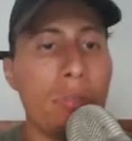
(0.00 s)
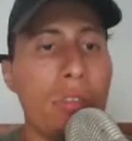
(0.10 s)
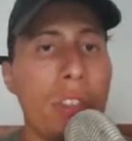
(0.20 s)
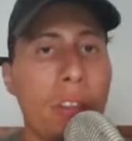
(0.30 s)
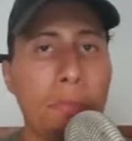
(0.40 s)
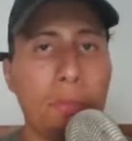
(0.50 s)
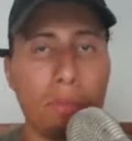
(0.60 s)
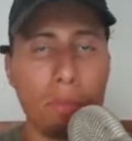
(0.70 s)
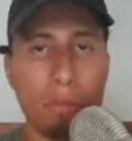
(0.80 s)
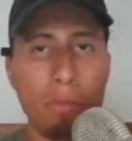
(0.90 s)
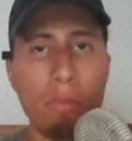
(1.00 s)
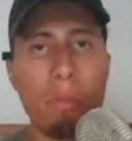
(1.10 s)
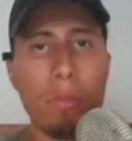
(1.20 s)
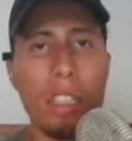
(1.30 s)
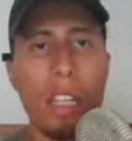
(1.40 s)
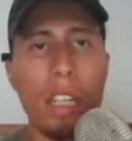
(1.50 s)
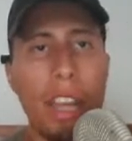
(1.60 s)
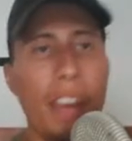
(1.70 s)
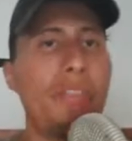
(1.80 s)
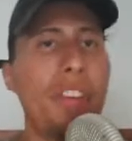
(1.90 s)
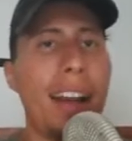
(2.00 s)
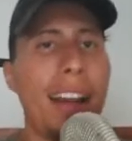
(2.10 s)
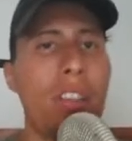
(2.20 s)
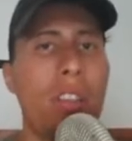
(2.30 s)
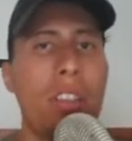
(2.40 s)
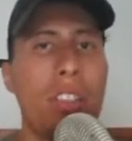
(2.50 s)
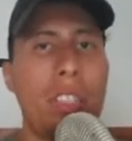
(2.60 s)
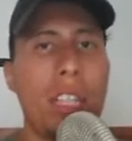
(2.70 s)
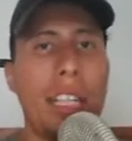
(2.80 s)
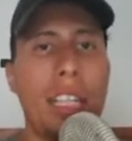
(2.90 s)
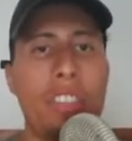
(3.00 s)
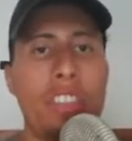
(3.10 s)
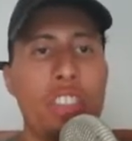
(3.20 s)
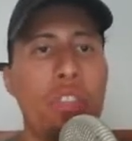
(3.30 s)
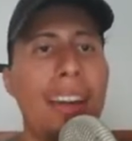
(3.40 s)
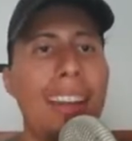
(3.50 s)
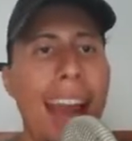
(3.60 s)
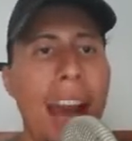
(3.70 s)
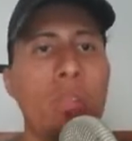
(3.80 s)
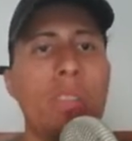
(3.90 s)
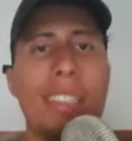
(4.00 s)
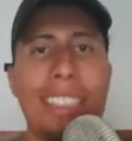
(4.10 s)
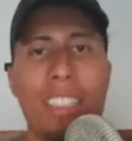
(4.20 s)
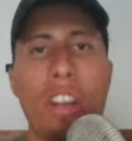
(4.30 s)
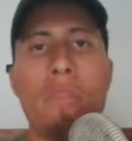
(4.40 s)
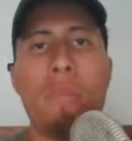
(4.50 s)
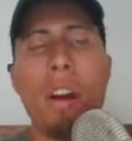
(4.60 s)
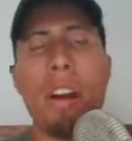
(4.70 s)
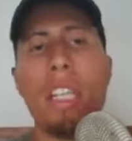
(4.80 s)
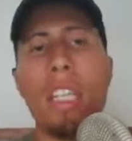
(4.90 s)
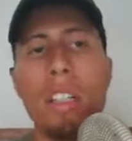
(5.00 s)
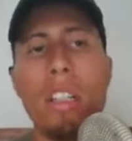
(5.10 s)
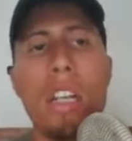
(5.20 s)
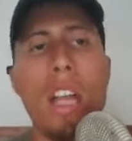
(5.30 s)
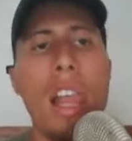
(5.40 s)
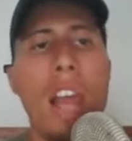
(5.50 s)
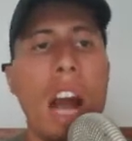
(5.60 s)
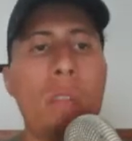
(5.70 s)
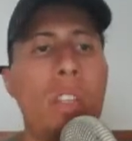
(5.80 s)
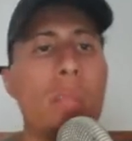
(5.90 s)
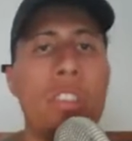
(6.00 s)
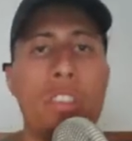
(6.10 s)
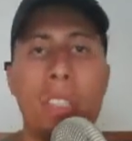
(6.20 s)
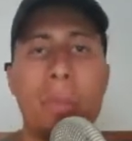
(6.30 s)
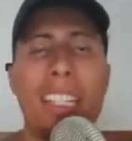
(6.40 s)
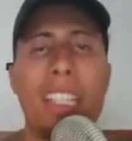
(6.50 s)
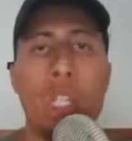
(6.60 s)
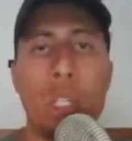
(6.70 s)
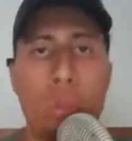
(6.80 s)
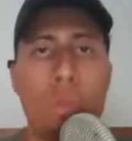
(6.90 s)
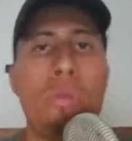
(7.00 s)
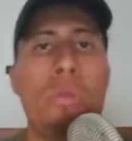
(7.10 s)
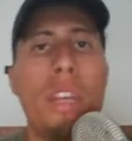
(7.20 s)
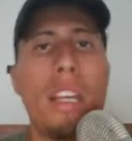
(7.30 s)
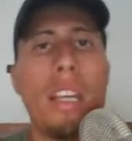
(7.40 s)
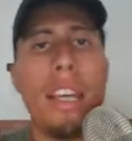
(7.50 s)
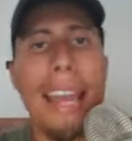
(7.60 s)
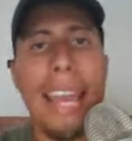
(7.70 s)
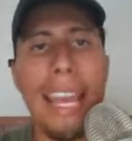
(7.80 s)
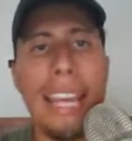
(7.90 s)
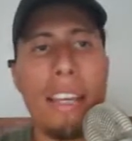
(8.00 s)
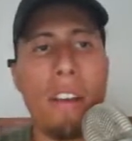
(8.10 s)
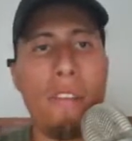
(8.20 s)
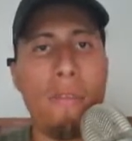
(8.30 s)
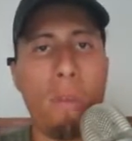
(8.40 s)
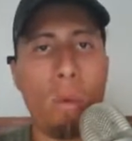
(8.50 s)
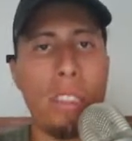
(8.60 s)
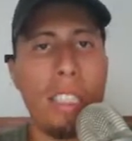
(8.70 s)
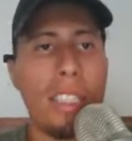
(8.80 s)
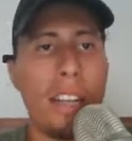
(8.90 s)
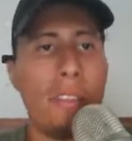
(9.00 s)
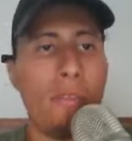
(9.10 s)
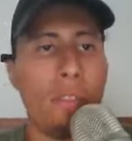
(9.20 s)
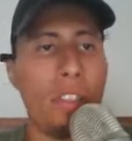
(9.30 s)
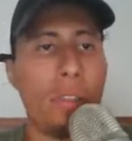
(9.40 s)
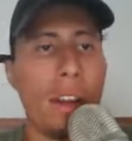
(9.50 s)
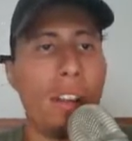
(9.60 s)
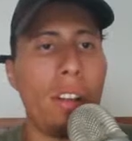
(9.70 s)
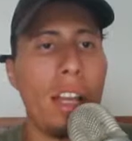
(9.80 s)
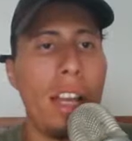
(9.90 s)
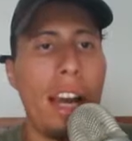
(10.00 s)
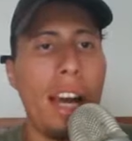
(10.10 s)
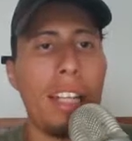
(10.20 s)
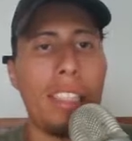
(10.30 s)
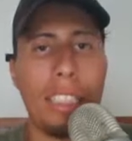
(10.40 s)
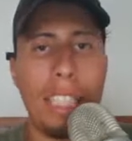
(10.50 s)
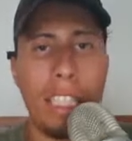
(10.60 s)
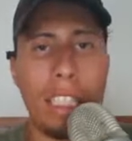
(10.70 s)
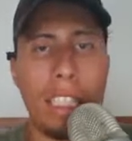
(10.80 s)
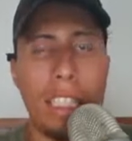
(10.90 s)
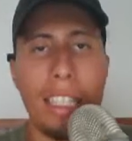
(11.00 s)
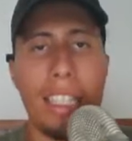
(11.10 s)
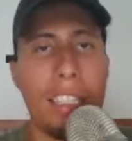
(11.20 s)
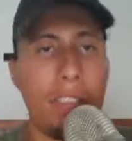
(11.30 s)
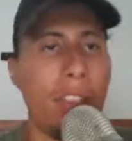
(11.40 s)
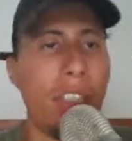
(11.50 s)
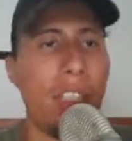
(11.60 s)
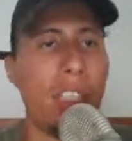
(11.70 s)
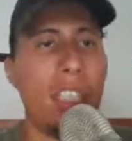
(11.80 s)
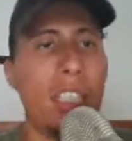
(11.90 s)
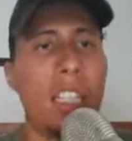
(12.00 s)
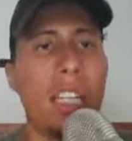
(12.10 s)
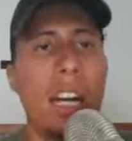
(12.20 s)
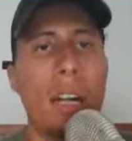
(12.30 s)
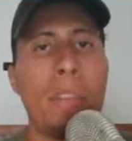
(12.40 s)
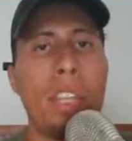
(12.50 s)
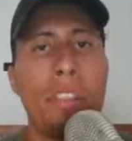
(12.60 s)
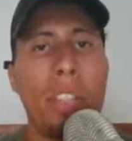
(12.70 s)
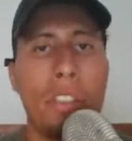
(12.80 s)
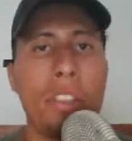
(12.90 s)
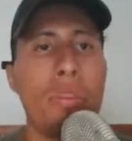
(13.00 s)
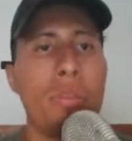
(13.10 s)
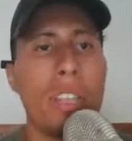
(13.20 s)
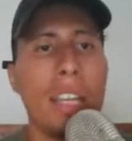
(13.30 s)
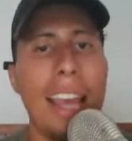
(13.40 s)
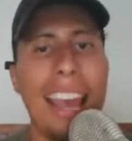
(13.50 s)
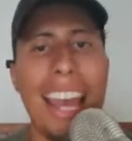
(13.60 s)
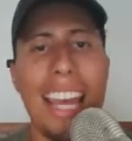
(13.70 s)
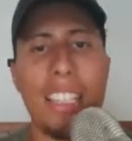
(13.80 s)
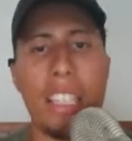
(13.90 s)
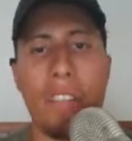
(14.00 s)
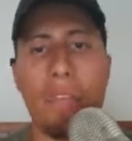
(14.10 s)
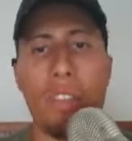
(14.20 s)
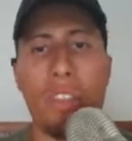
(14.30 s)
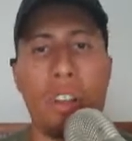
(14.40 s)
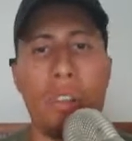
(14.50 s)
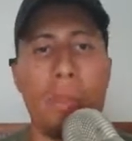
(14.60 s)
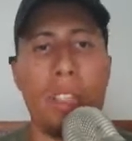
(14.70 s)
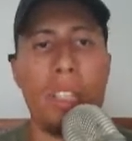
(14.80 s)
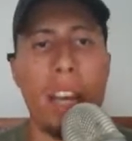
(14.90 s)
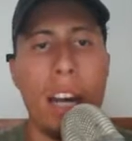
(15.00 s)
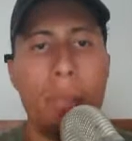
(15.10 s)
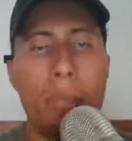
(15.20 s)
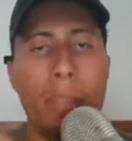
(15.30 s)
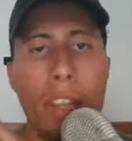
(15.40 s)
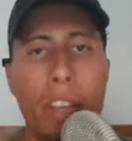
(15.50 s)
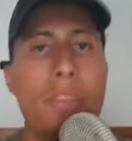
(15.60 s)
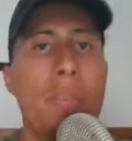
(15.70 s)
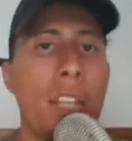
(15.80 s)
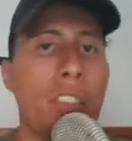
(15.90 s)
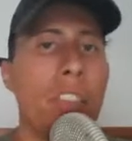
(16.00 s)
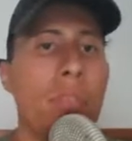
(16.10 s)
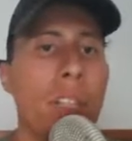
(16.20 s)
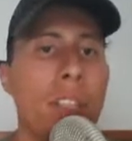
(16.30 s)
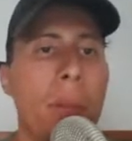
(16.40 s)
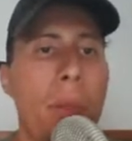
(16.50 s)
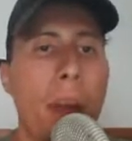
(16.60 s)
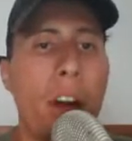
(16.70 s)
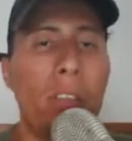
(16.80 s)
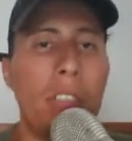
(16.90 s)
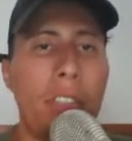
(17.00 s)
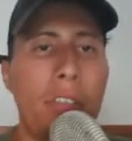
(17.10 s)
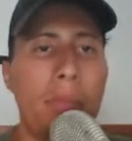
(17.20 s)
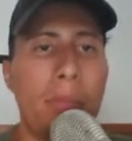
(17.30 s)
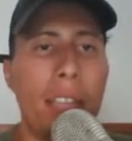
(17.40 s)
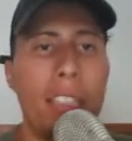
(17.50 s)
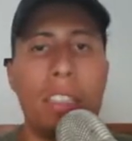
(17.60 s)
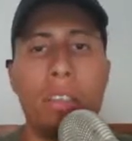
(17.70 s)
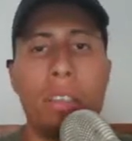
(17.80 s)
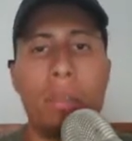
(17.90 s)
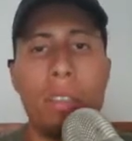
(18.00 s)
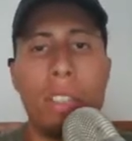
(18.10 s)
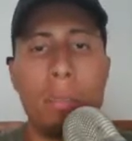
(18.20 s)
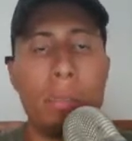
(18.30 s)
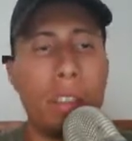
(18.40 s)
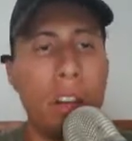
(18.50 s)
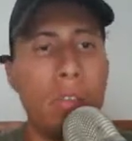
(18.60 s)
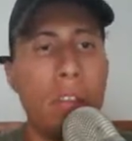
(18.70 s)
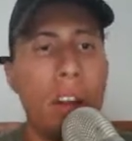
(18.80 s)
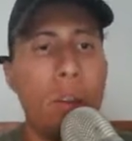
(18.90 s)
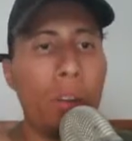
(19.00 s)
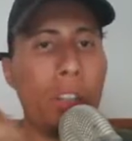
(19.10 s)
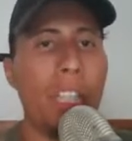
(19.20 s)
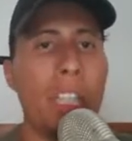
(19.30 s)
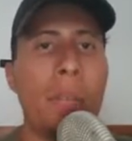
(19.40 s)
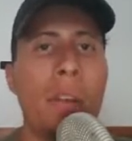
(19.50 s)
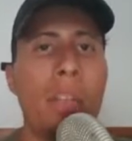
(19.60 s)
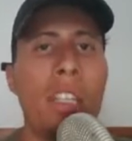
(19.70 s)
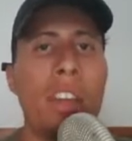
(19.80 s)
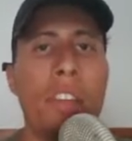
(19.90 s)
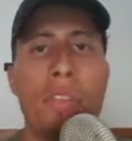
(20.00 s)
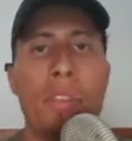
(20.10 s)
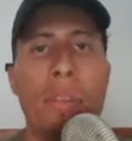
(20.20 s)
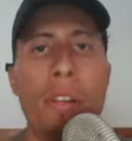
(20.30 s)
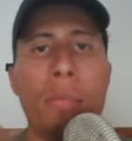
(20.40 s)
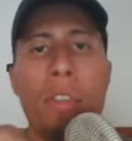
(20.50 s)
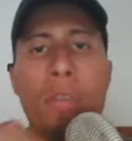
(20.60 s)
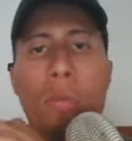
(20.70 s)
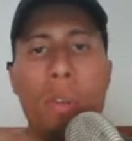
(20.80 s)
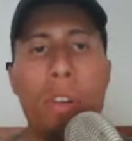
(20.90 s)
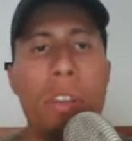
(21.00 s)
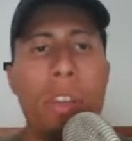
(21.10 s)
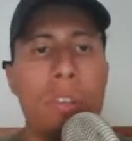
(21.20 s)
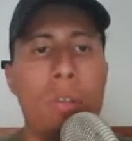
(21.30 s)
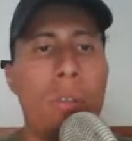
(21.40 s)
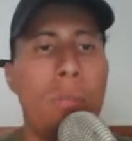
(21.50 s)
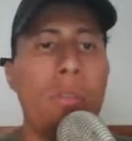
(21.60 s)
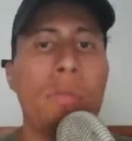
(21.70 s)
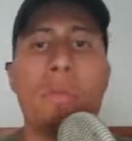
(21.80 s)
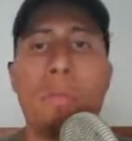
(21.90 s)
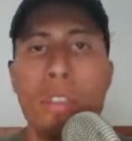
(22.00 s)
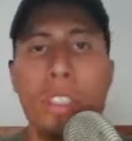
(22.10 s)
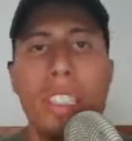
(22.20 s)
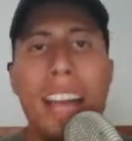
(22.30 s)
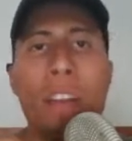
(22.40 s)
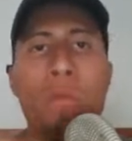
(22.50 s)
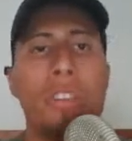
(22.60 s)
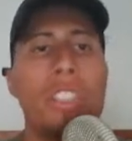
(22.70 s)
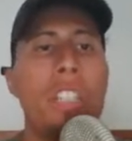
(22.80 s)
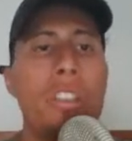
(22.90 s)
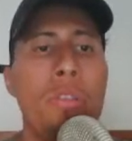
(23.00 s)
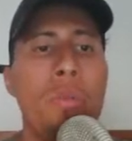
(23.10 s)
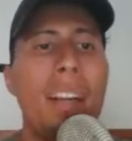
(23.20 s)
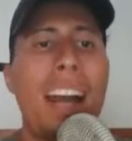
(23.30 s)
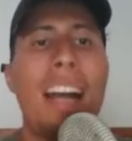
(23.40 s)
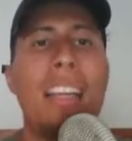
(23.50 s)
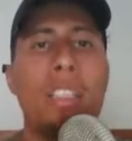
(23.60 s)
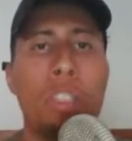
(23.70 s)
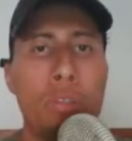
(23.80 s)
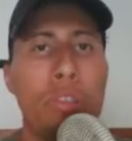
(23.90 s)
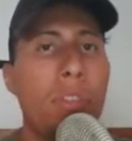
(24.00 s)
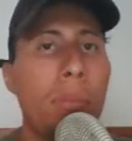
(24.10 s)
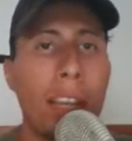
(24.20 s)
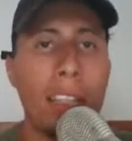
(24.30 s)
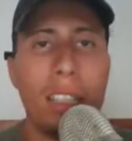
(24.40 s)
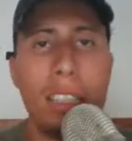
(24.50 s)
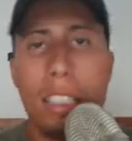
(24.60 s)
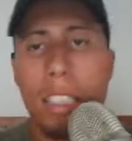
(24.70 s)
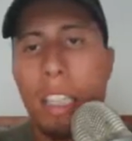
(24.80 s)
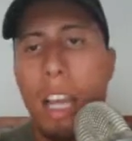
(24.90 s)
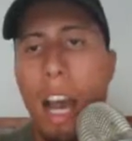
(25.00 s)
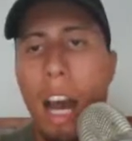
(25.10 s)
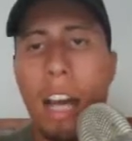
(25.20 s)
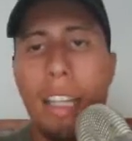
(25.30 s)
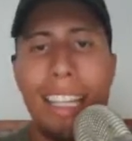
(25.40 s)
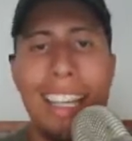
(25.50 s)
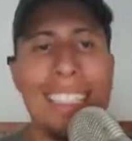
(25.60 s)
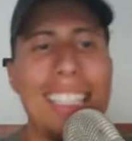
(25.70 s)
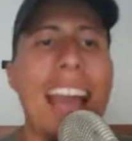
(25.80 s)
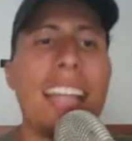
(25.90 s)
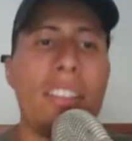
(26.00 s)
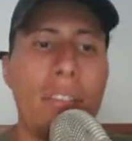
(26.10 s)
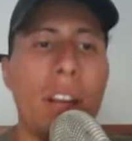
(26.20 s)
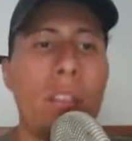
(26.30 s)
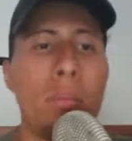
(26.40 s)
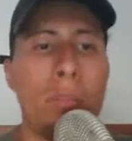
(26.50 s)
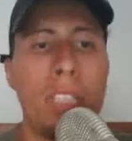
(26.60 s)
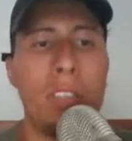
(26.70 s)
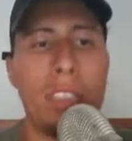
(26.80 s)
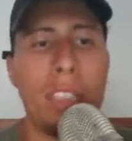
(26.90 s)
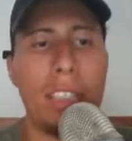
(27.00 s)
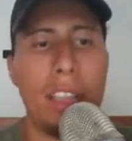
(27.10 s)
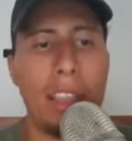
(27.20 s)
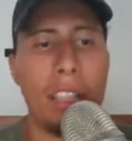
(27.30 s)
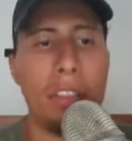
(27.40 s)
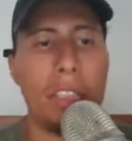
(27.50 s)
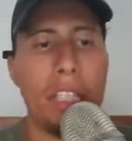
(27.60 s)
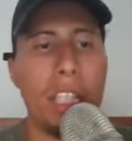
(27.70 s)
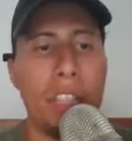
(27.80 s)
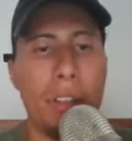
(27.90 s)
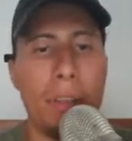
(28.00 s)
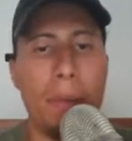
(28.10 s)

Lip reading: So if you guys are interested in just trying out the software here, what I'm going to do is I'm going to include a 14-day free trial link. It is an affiliate link that you can use. And if you if you message me, I'll leave my details down below where you can email me. If you email me with your proof of purchase, I will send you what I use for my clients, the exact follow-up sequence that you see here.